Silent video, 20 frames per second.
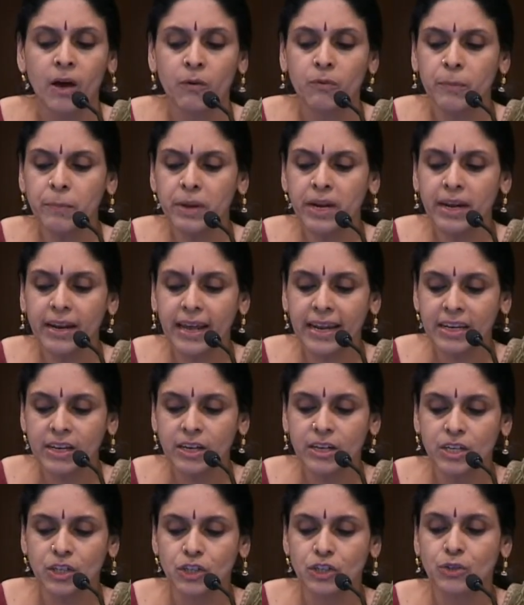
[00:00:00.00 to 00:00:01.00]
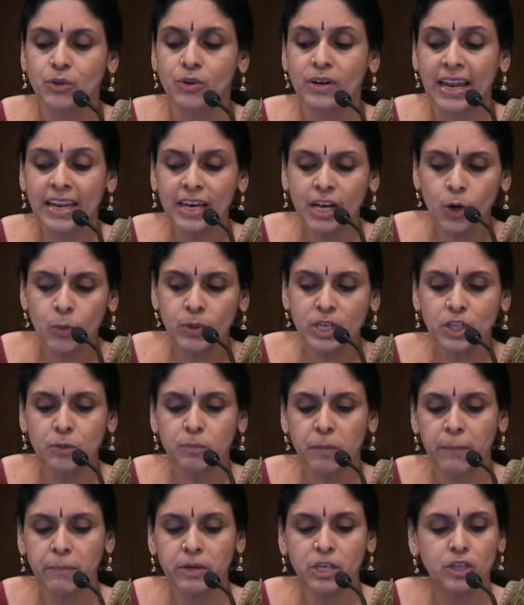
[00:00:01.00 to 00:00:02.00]
Women are encouraged to
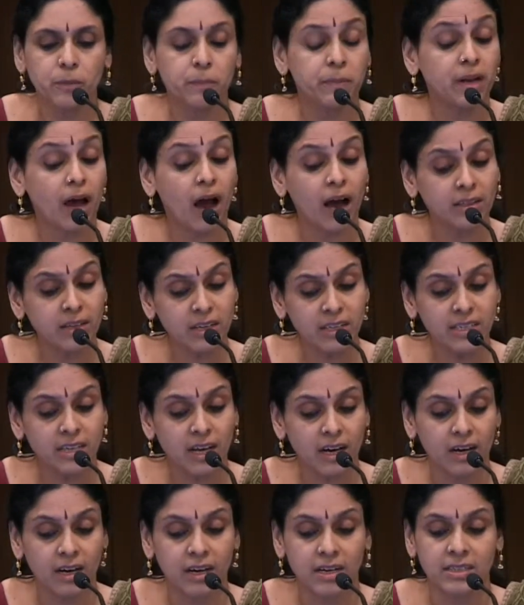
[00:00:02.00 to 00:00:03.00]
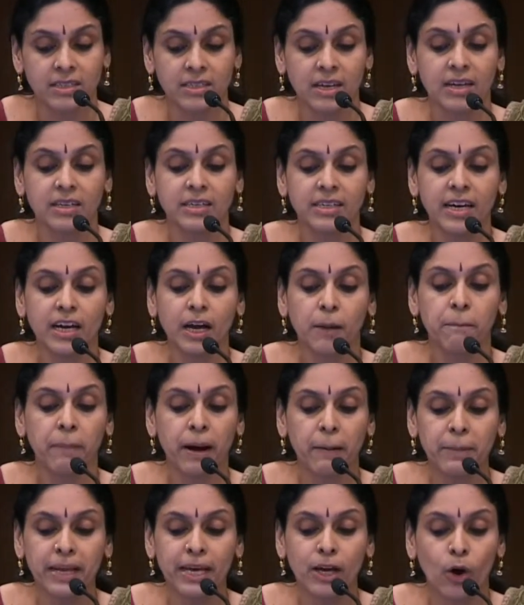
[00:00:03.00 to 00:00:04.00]
relinquish membership in other sanghas and take a
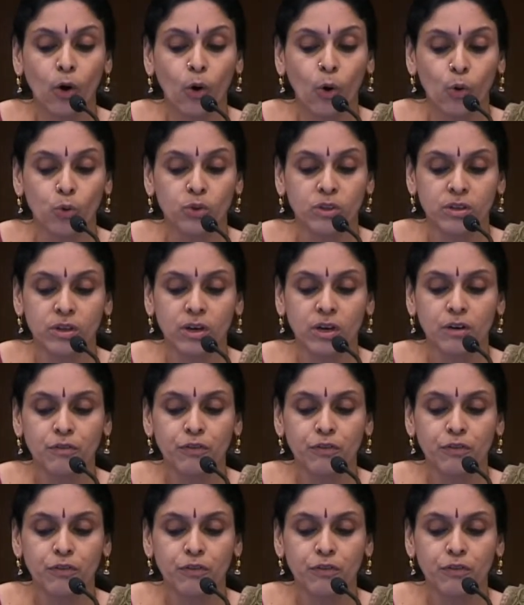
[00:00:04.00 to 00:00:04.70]
public oath